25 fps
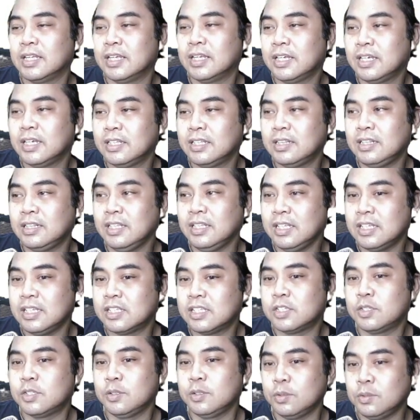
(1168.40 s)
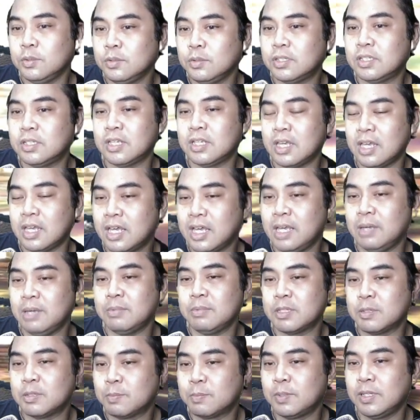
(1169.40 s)
At least two
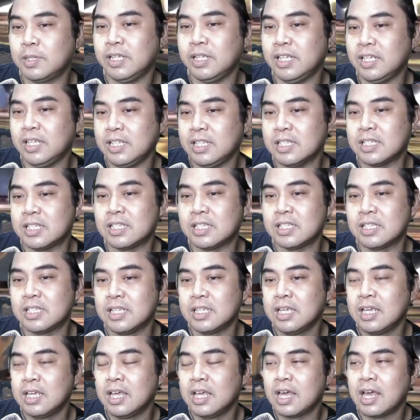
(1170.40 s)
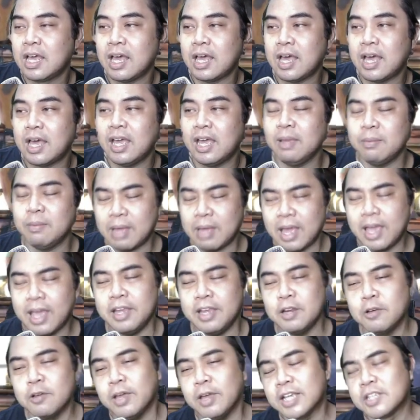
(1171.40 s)
times, please. I
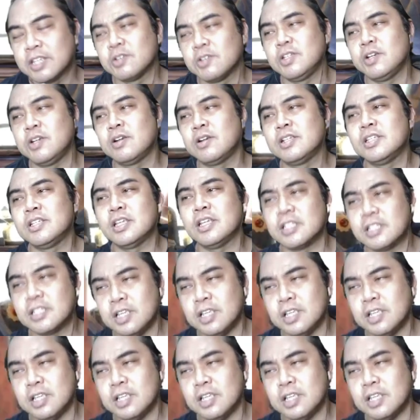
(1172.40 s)
know XOZero is